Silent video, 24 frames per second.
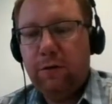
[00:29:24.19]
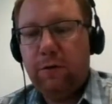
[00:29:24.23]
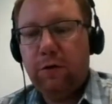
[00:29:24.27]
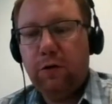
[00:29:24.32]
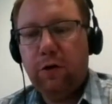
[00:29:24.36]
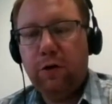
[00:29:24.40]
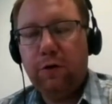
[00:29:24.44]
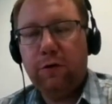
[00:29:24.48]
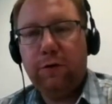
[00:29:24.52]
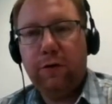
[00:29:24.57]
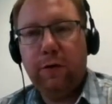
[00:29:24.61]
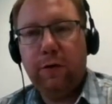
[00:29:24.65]

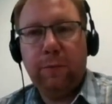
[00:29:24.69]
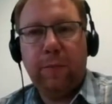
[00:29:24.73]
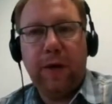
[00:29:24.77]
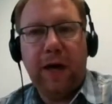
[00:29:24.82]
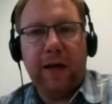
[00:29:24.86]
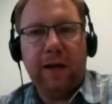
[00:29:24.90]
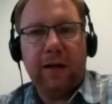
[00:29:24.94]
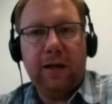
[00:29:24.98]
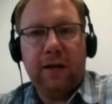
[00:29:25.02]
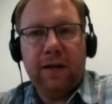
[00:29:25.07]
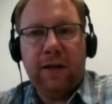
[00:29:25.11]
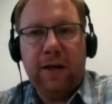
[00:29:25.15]
for
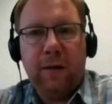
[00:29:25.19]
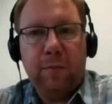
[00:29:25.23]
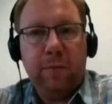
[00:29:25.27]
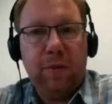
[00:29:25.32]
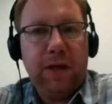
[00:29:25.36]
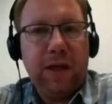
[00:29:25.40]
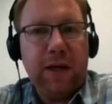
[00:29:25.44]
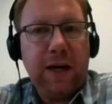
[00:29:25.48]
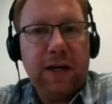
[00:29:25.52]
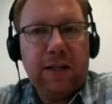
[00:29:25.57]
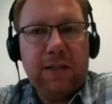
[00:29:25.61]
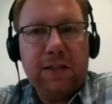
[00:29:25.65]
better
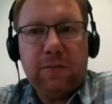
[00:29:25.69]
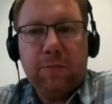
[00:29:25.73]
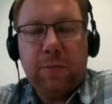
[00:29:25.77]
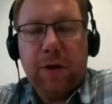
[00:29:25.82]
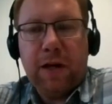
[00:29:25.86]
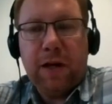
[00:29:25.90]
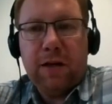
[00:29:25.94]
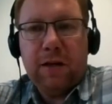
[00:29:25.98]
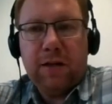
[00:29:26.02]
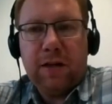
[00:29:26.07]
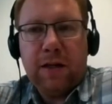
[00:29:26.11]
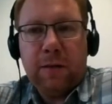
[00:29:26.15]
APIs,
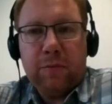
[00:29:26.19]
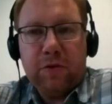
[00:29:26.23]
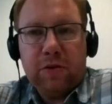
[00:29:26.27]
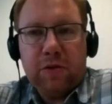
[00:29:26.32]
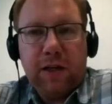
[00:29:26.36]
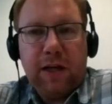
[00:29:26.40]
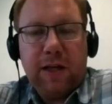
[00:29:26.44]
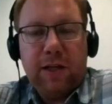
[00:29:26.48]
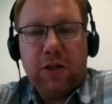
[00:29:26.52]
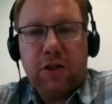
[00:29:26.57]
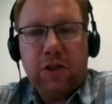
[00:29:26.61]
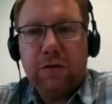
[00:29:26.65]
better
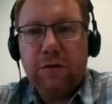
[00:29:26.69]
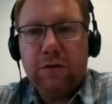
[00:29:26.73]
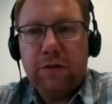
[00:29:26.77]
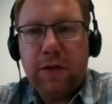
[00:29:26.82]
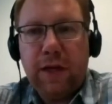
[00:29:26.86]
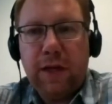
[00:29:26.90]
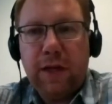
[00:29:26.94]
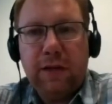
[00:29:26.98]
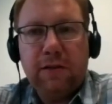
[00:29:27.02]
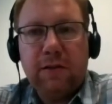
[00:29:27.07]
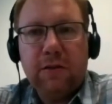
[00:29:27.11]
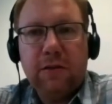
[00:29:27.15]
encapsulation of
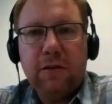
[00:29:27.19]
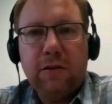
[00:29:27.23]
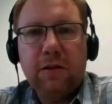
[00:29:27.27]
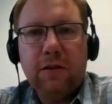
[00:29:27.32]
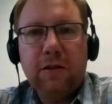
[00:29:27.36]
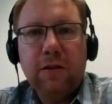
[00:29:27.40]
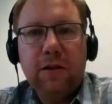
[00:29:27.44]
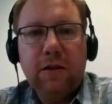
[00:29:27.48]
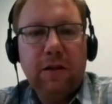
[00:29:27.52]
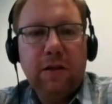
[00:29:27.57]
data,